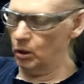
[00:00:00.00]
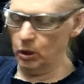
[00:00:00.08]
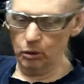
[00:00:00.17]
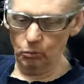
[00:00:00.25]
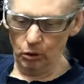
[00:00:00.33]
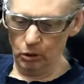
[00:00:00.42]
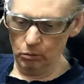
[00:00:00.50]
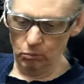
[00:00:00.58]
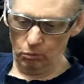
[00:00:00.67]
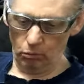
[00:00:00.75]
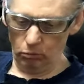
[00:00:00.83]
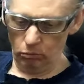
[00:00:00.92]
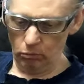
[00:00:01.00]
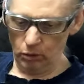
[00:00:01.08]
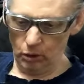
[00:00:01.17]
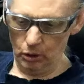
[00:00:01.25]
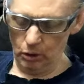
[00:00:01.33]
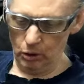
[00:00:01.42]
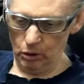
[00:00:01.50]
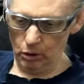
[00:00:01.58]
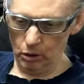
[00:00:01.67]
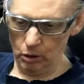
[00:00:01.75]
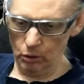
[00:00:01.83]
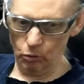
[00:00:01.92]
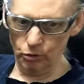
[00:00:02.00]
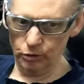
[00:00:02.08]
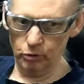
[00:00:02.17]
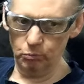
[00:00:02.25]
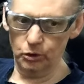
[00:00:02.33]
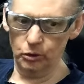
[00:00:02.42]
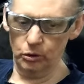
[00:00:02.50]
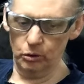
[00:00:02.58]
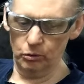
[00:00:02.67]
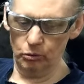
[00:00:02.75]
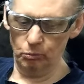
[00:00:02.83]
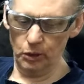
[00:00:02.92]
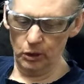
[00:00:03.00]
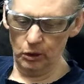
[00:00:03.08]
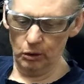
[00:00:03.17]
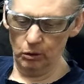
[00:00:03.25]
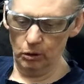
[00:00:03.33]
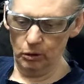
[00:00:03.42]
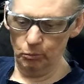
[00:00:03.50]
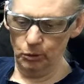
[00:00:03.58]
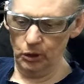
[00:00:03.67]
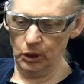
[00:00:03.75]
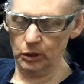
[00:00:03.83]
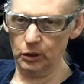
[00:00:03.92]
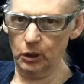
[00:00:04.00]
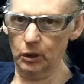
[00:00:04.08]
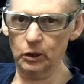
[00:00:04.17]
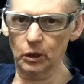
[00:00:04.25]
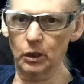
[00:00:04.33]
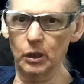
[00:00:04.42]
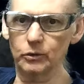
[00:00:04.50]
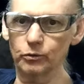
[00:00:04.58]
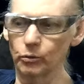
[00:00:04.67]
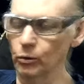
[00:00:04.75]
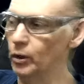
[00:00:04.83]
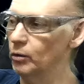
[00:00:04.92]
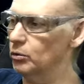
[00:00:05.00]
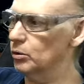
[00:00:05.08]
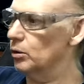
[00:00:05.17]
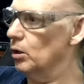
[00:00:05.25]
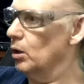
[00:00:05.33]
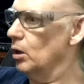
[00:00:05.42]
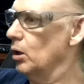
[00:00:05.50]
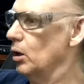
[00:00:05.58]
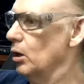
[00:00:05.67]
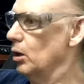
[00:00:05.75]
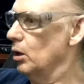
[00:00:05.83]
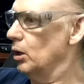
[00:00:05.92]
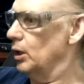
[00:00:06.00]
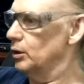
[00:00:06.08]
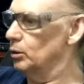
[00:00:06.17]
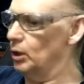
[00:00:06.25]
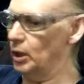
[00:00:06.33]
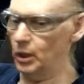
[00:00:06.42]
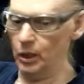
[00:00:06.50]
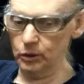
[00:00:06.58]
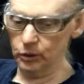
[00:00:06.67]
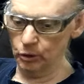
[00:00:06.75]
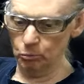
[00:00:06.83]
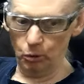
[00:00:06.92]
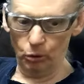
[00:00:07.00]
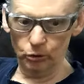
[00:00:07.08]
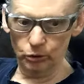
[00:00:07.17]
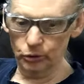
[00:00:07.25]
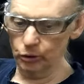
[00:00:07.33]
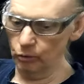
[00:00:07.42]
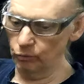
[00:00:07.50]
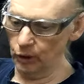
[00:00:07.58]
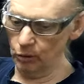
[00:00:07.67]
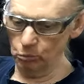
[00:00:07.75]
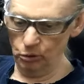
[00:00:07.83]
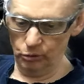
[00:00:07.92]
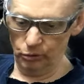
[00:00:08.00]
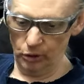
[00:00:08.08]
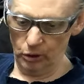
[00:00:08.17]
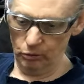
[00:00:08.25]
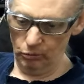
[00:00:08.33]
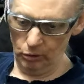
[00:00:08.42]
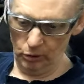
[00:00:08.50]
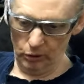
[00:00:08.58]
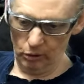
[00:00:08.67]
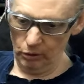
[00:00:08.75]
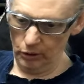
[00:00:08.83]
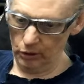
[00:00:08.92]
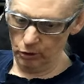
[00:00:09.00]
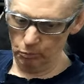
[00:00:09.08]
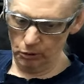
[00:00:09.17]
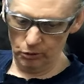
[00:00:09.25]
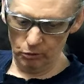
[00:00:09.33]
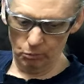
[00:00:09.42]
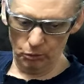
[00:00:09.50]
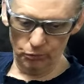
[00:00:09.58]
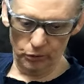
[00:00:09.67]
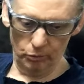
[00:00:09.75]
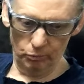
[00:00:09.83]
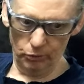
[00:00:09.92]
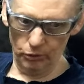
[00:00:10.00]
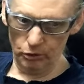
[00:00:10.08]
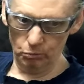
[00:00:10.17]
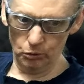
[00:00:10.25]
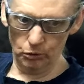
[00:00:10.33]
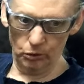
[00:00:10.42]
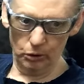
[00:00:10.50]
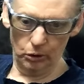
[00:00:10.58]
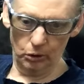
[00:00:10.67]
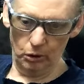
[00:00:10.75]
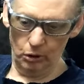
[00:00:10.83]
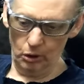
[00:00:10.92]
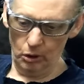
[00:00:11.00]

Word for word: anyway, uh, and of course, these machines are made, they're built like a tank, they last forever. And, the, and actually, the parts are still available. They're not really all that expensive, most of them, for this machine.